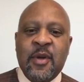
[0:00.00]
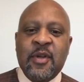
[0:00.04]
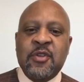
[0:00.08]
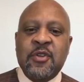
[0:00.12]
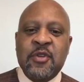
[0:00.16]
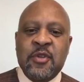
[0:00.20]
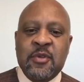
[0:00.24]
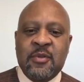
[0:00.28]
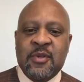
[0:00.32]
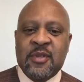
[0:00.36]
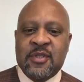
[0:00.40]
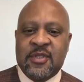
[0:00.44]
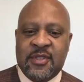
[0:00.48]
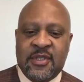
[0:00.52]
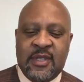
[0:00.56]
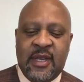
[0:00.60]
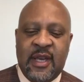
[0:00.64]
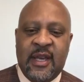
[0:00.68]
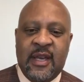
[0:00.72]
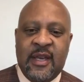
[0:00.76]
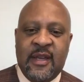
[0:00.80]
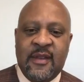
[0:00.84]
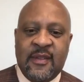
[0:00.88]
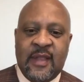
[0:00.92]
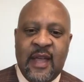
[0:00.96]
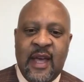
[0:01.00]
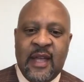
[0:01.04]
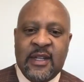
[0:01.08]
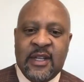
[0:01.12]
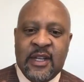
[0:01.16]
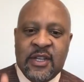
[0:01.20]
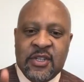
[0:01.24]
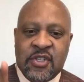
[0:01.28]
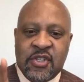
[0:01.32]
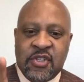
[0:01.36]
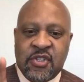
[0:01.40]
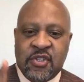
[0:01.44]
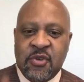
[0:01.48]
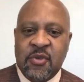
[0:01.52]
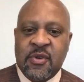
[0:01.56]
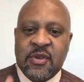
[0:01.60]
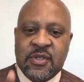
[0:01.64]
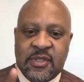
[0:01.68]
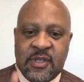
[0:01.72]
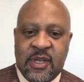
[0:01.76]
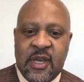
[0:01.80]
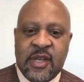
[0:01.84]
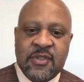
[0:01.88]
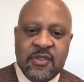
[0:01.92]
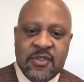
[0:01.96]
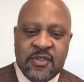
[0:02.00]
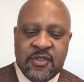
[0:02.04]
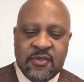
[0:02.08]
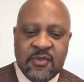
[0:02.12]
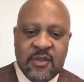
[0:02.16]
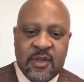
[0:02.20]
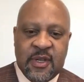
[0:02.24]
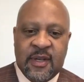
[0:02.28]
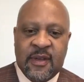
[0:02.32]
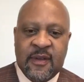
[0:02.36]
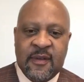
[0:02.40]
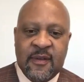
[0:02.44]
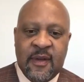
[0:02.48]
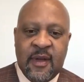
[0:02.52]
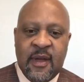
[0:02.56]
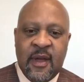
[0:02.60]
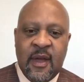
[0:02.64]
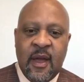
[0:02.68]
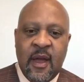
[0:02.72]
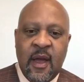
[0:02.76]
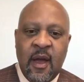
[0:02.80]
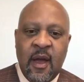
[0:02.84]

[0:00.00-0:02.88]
but you will see that the insurance industry